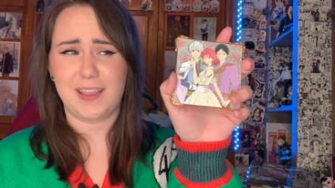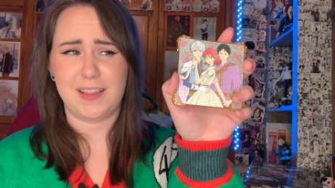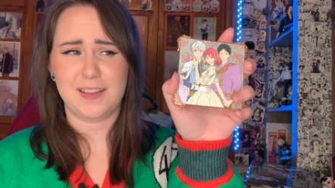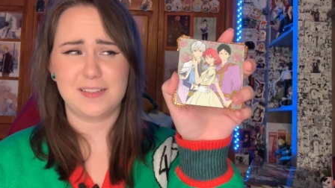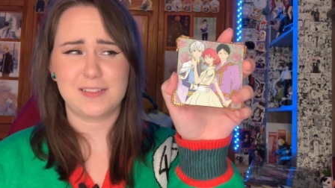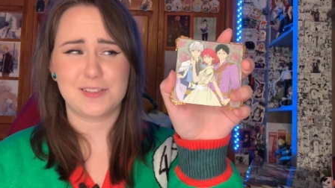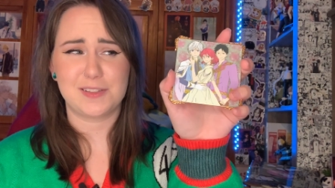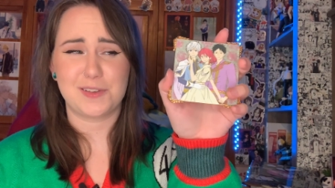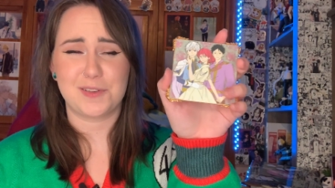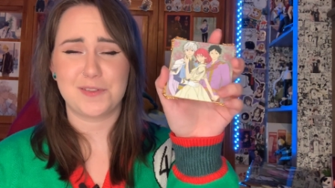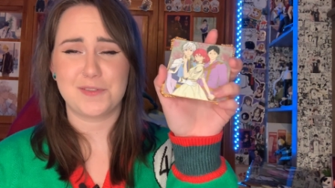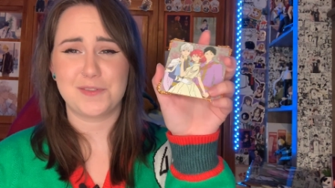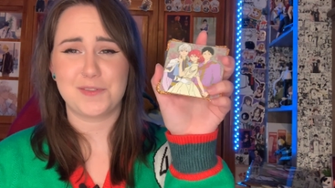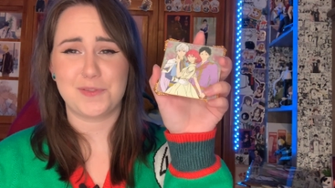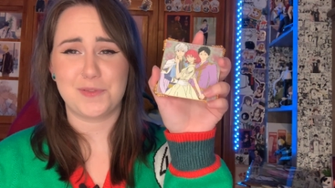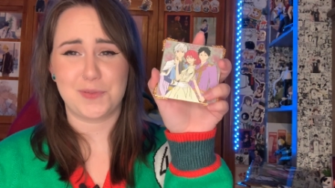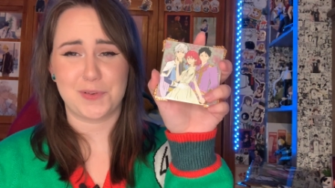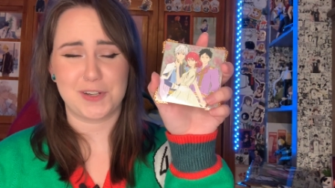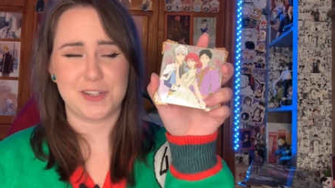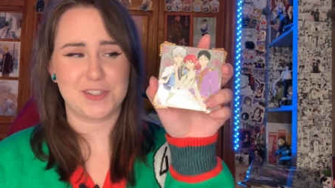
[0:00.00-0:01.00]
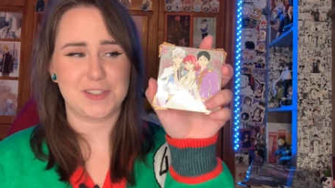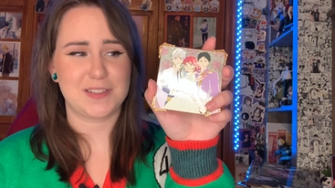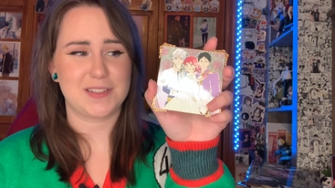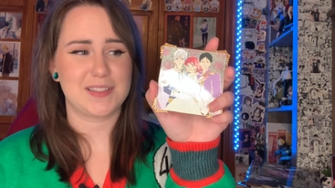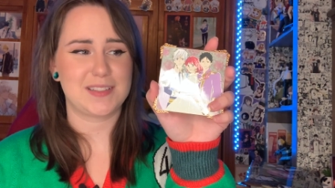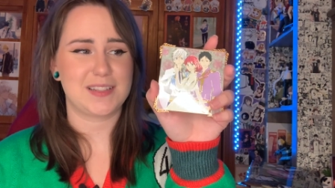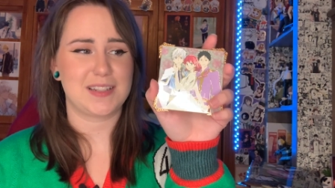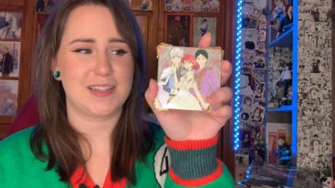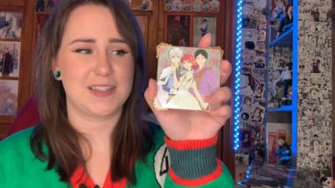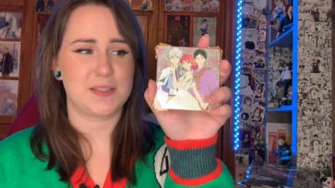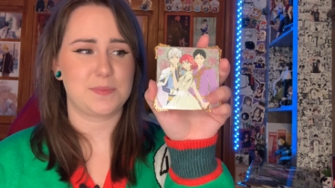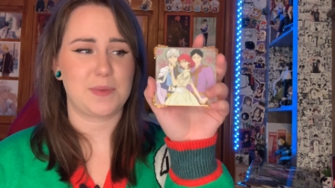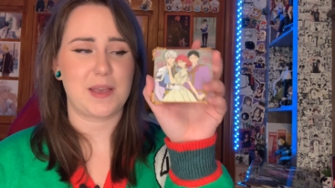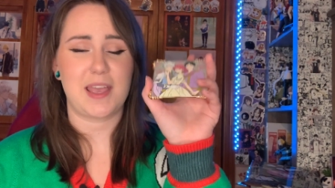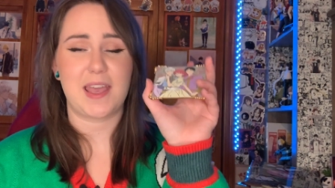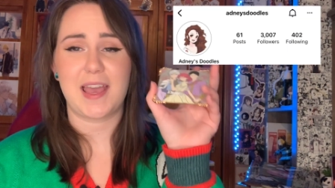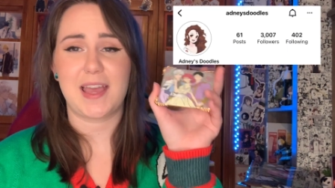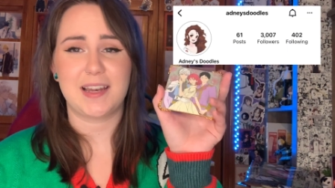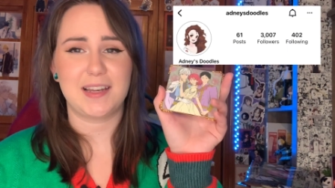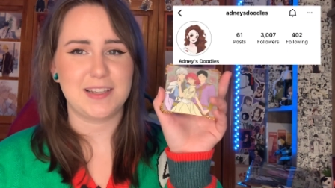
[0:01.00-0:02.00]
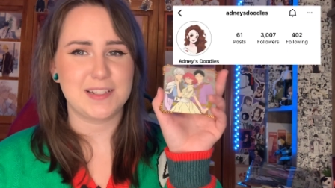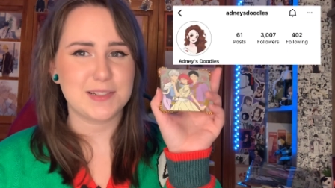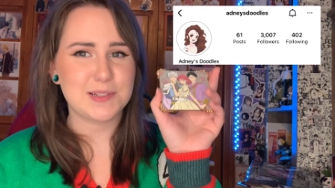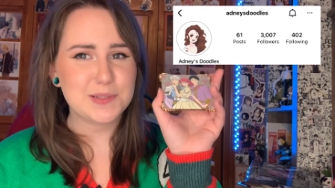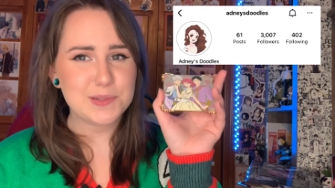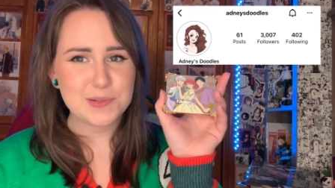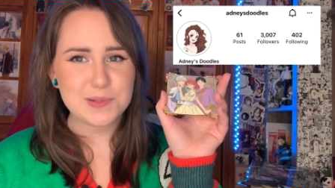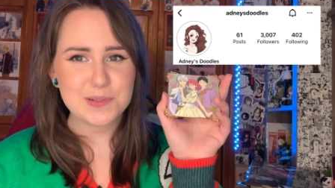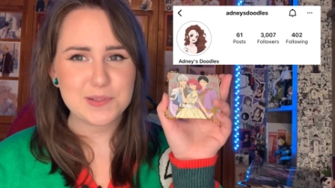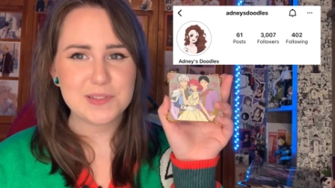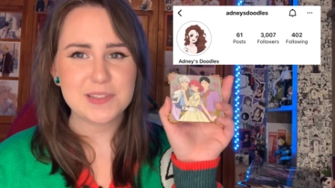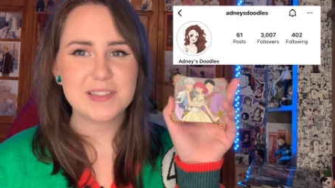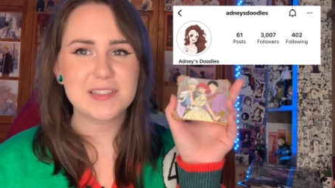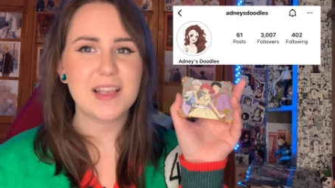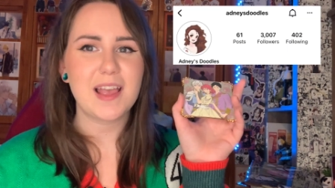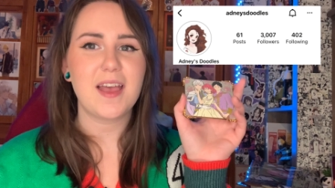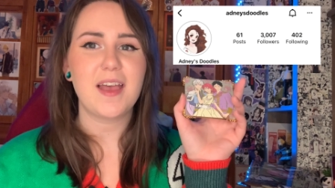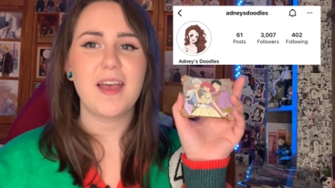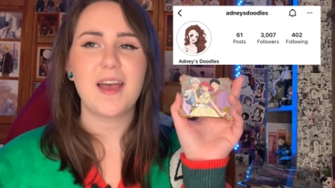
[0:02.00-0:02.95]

It's a gorgeous and it's by Adney's Doodles.